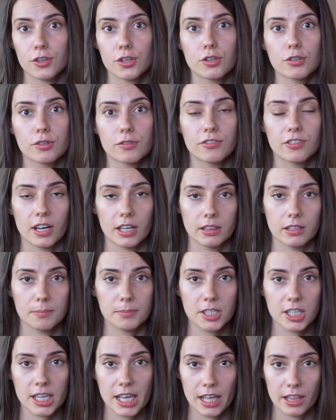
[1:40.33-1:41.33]
for you to file them
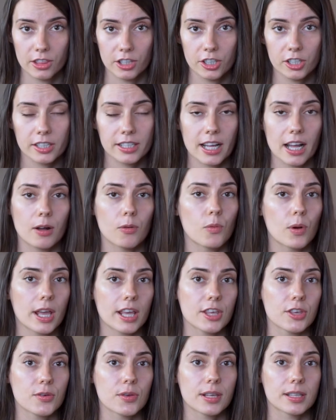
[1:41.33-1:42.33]
together. That way
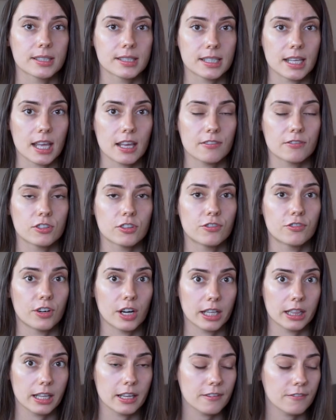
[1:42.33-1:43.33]
you can save the
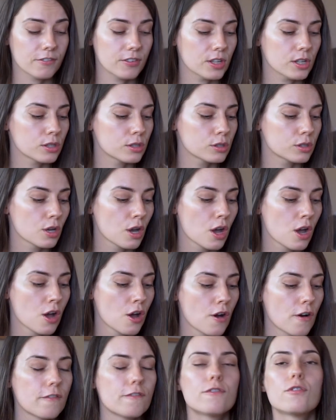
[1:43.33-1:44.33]
filing fees
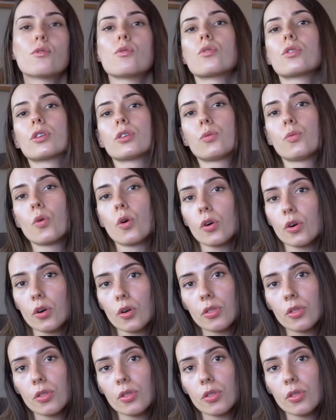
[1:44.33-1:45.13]
for the work